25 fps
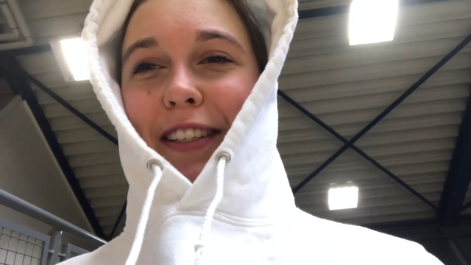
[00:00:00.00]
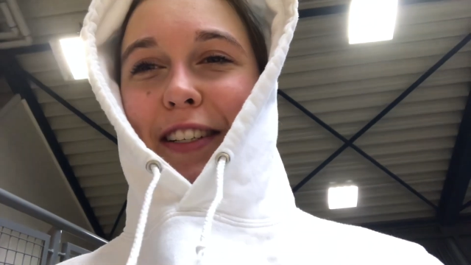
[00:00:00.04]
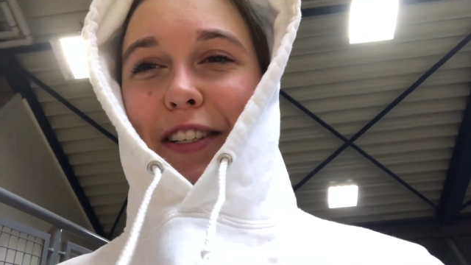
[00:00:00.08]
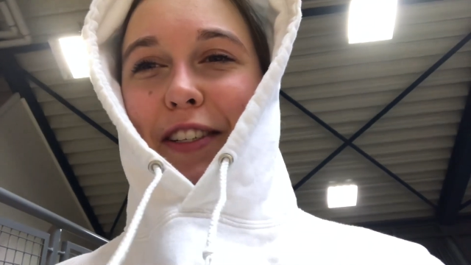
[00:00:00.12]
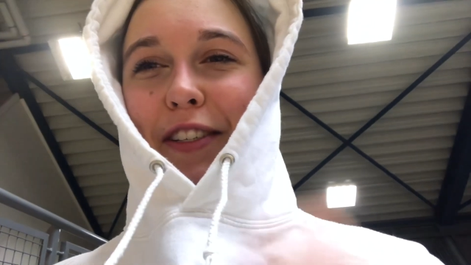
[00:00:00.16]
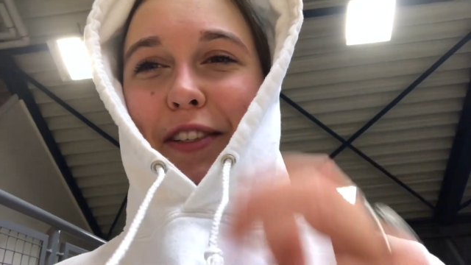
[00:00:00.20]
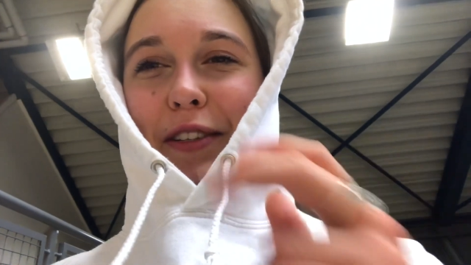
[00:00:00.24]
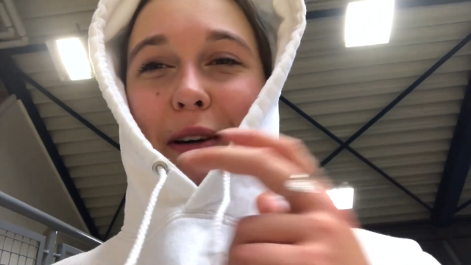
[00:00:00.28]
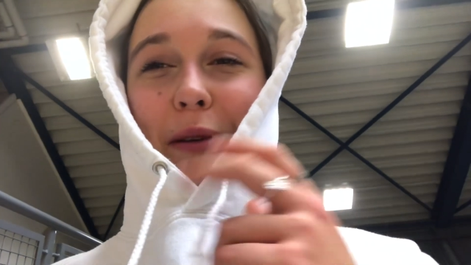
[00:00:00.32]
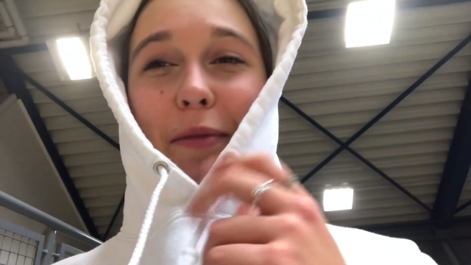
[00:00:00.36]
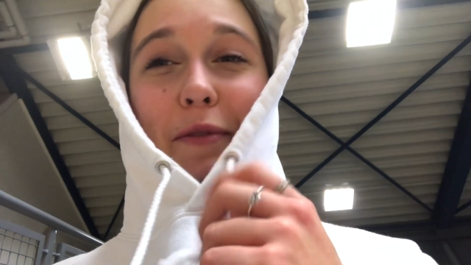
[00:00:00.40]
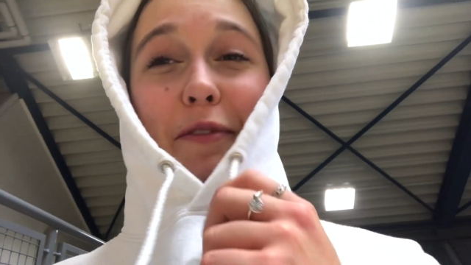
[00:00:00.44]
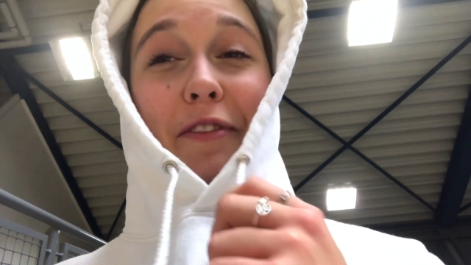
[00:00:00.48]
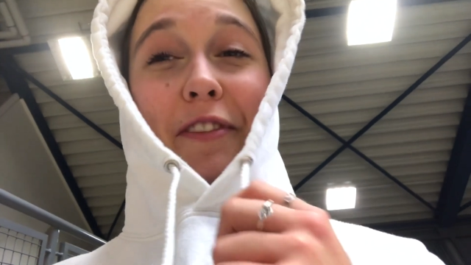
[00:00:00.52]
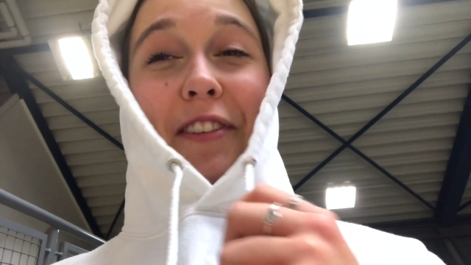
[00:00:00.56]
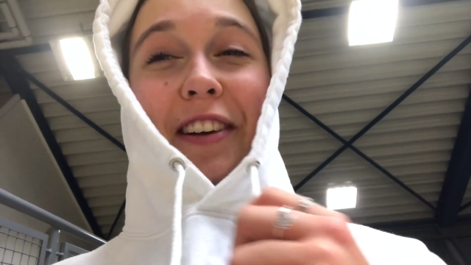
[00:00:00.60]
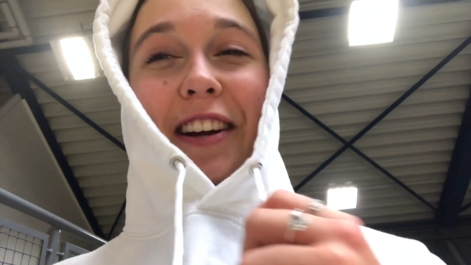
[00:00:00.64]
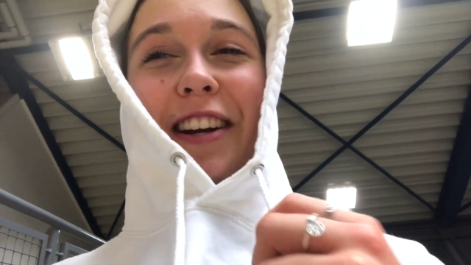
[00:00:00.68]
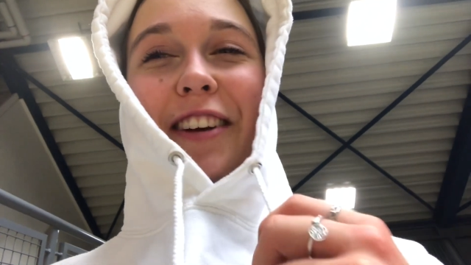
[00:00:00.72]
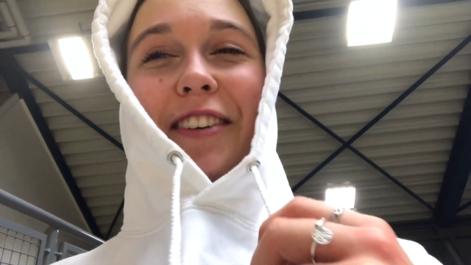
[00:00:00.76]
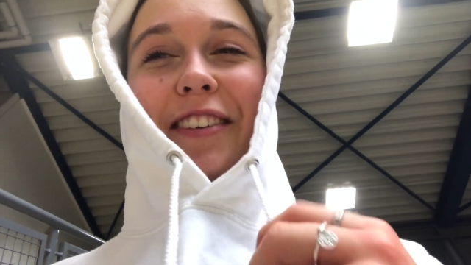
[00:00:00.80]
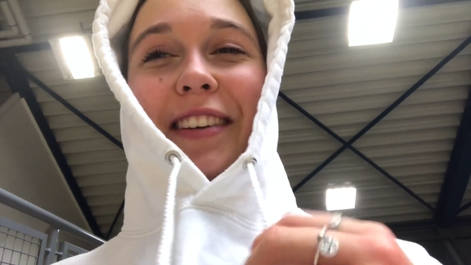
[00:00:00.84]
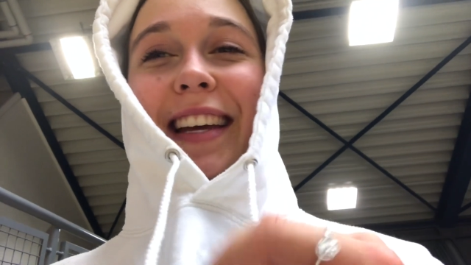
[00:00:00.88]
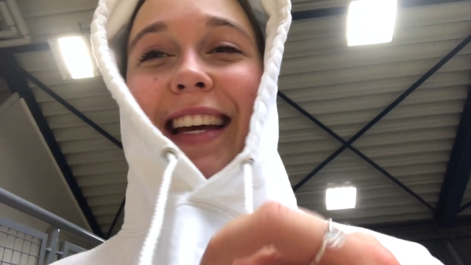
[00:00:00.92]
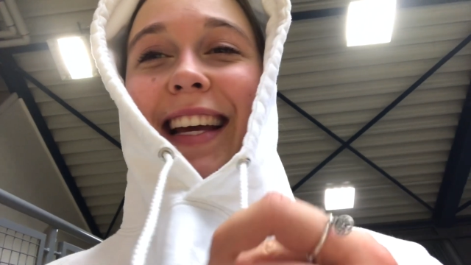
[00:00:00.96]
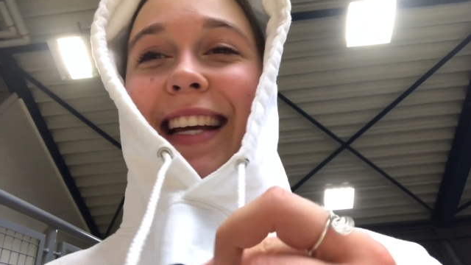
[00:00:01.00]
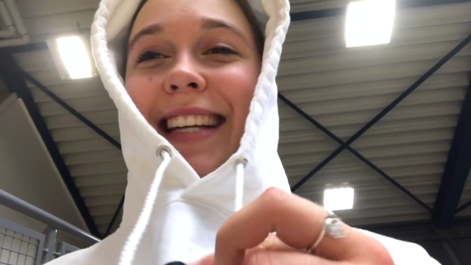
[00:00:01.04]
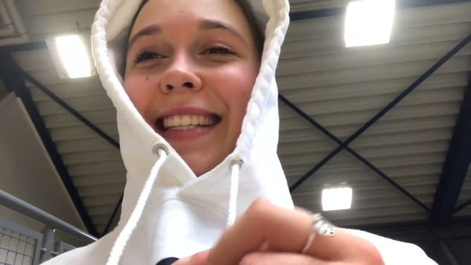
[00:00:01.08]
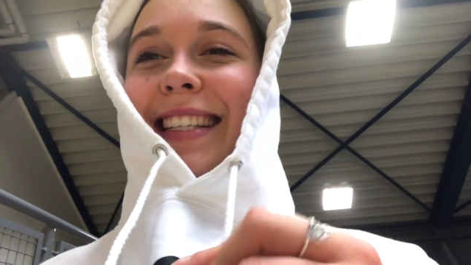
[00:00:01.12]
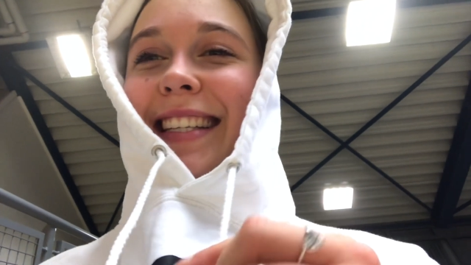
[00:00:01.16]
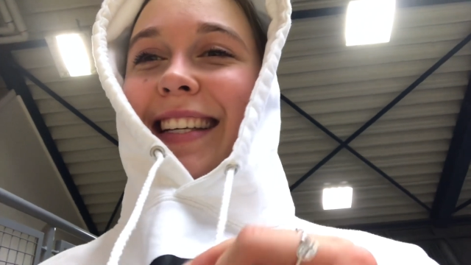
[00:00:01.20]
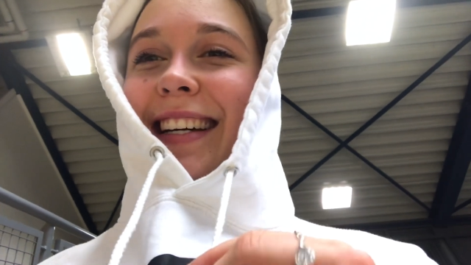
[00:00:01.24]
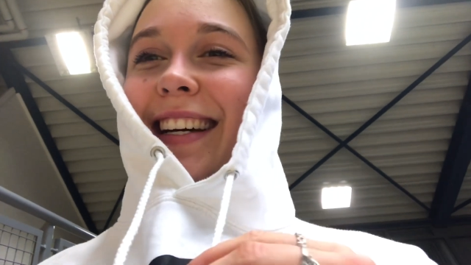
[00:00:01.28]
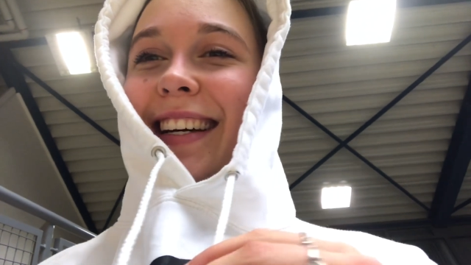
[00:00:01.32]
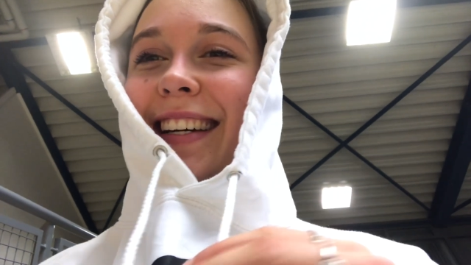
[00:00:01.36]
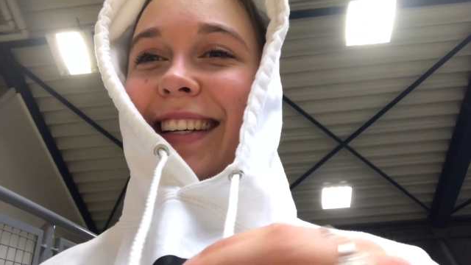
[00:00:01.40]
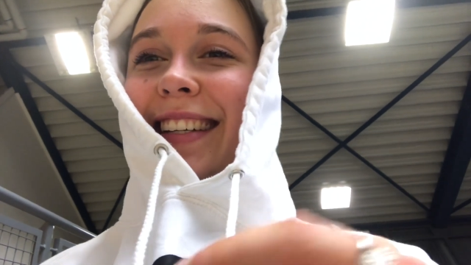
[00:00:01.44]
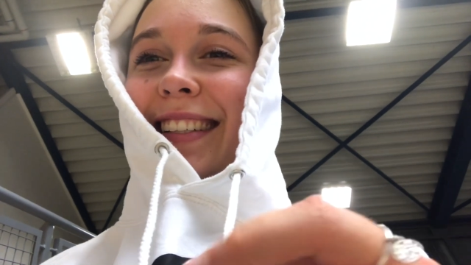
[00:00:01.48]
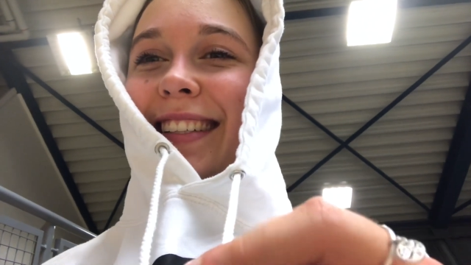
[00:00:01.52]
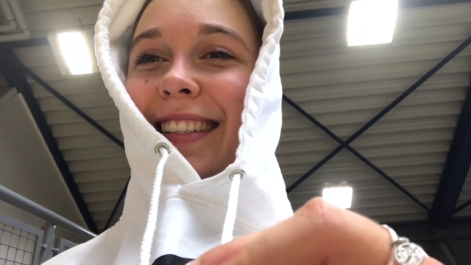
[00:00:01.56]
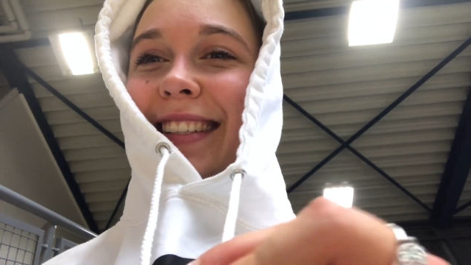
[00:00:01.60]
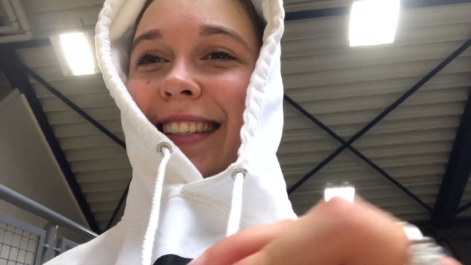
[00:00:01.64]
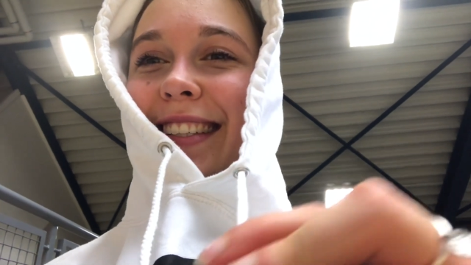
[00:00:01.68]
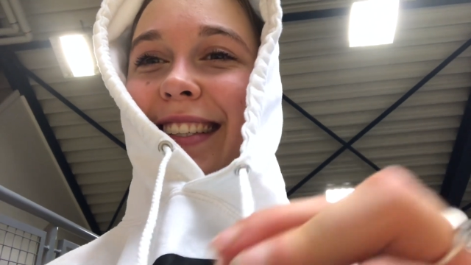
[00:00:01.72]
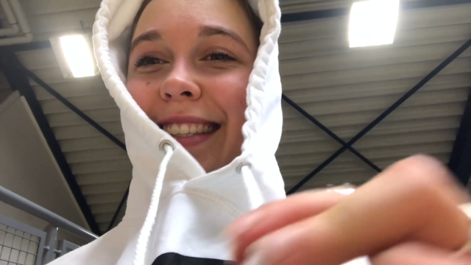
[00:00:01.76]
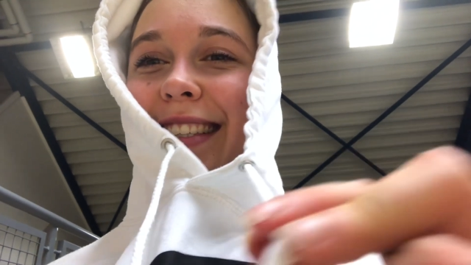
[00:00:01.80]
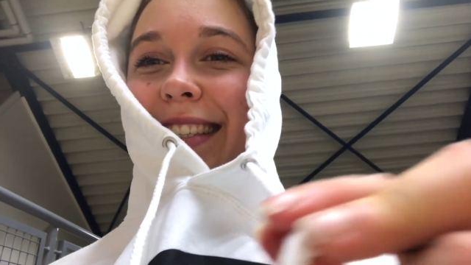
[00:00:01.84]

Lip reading: so I'm very excited